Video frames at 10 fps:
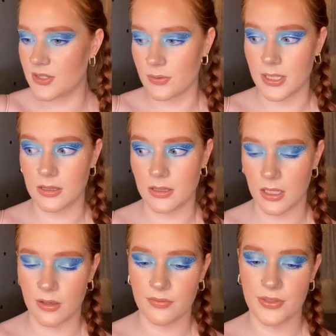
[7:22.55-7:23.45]
So I
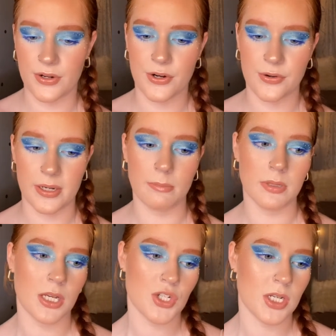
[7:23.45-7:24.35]
love their cream
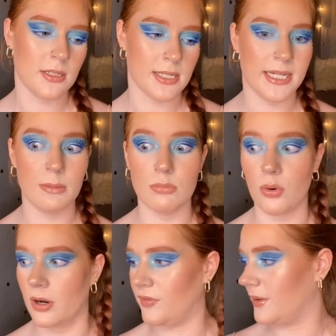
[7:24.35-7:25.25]
blushes. I need
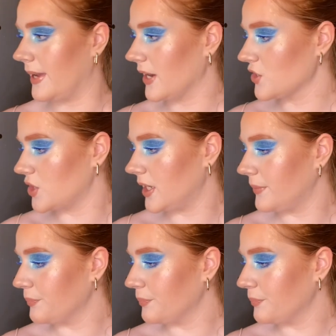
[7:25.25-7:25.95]
more of them actually.